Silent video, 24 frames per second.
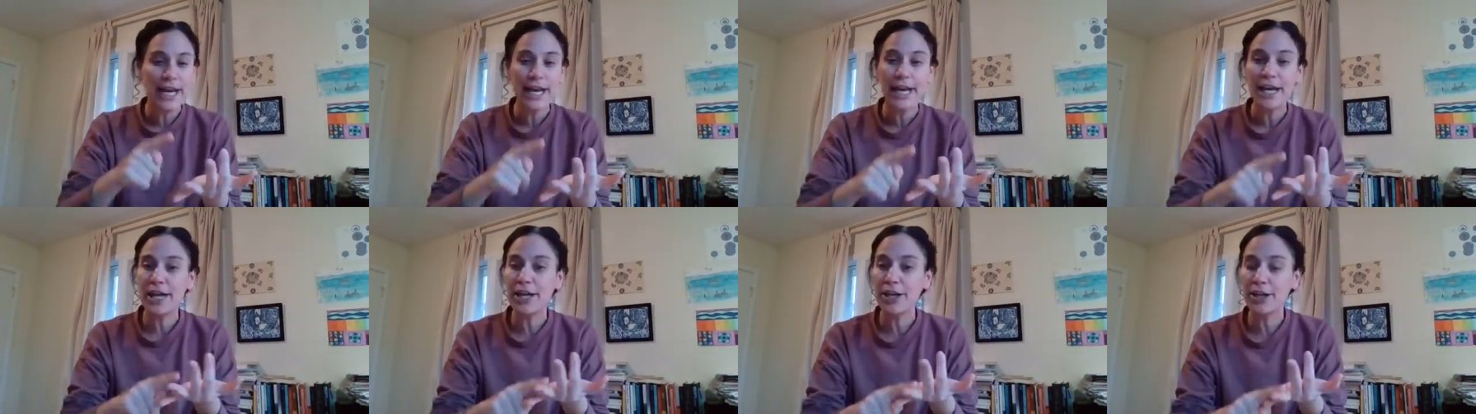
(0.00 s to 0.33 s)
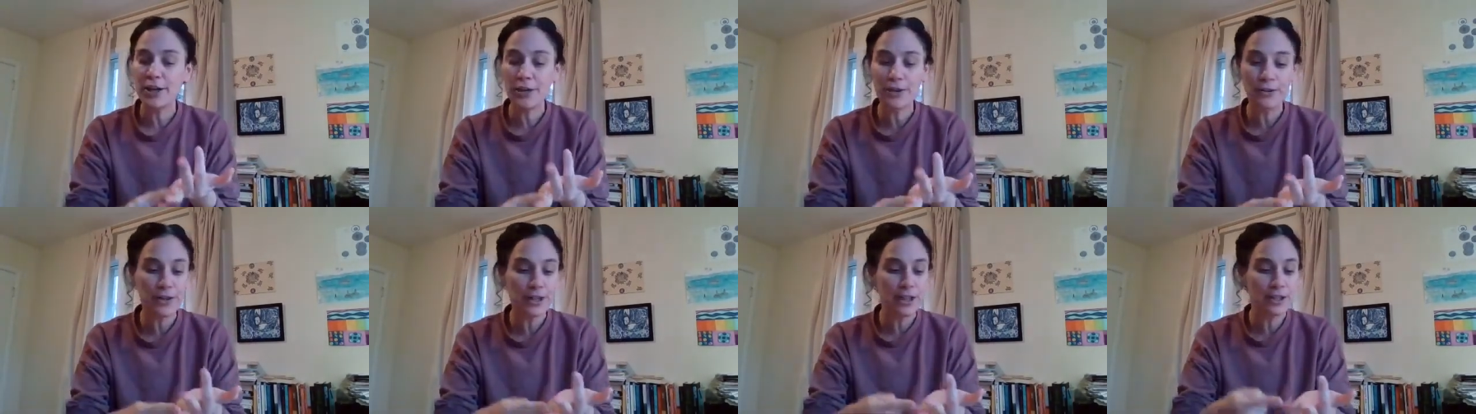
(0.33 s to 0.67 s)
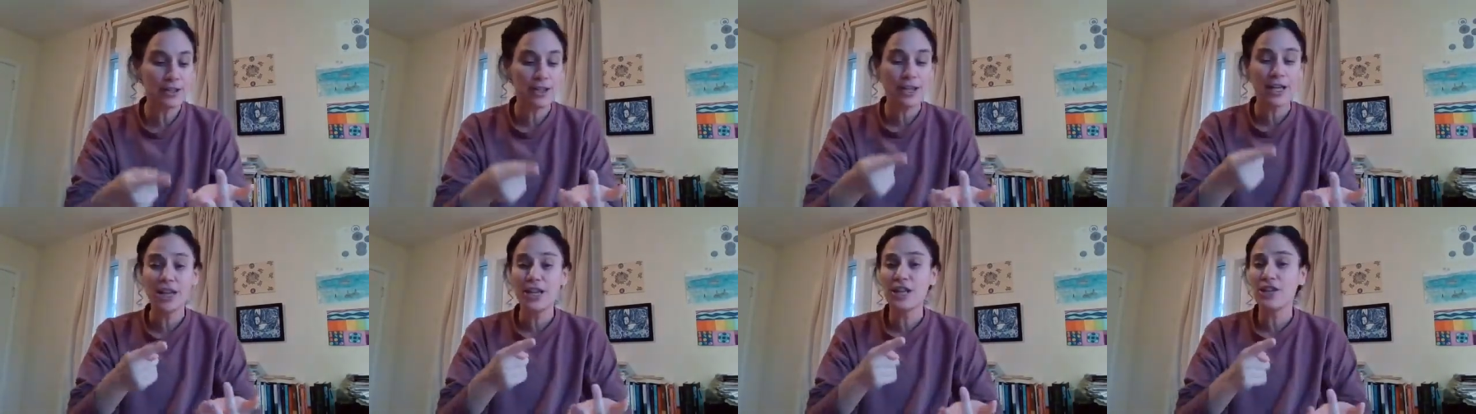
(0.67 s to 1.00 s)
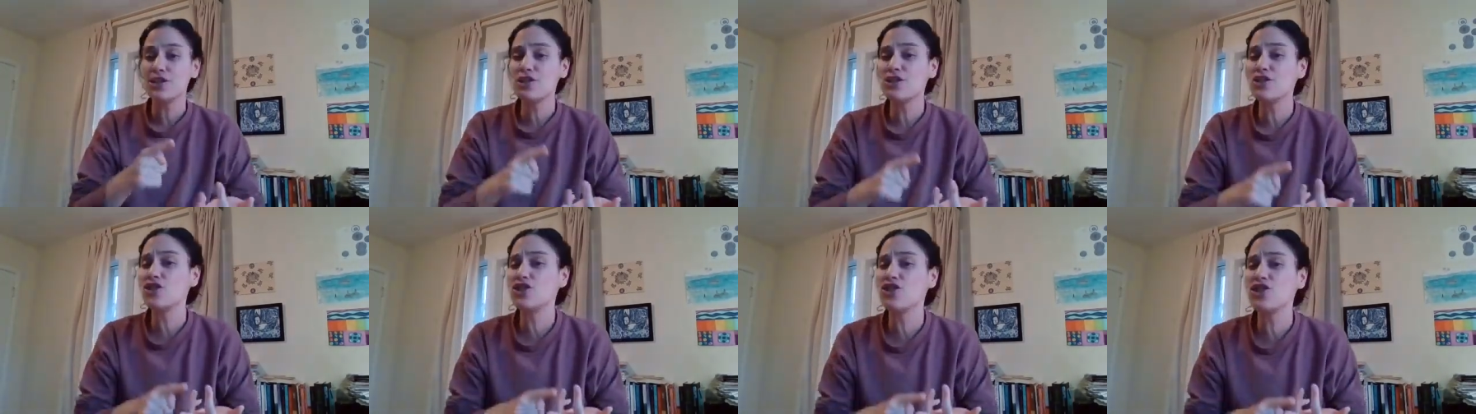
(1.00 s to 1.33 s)
harried,
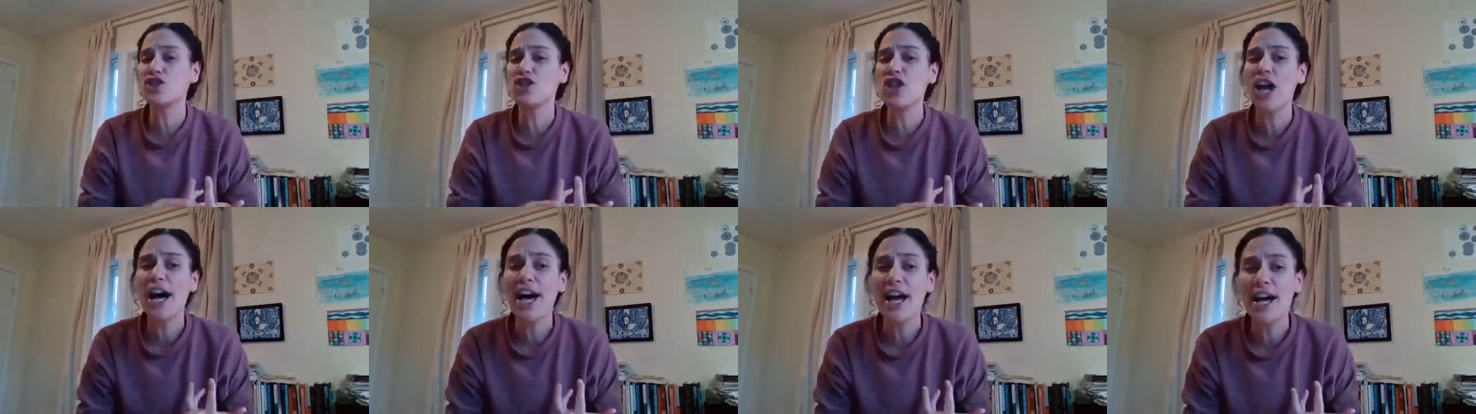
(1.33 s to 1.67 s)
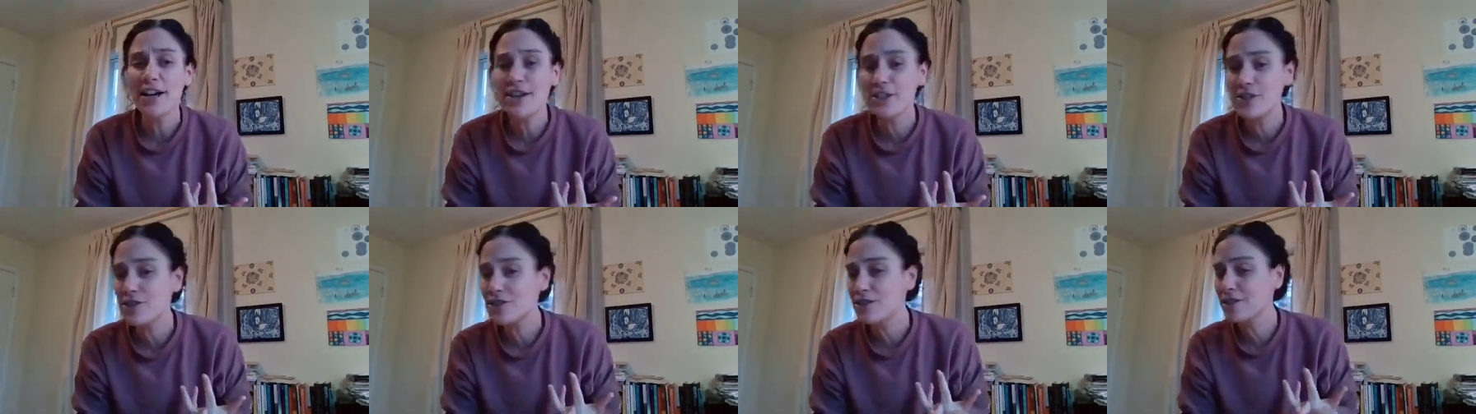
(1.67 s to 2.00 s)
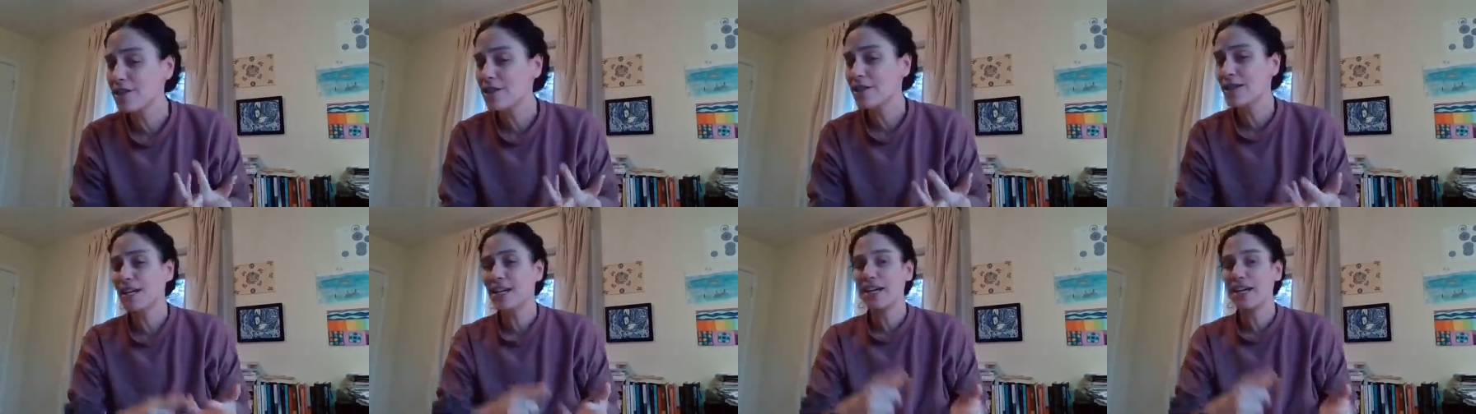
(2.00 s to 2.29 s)
judged.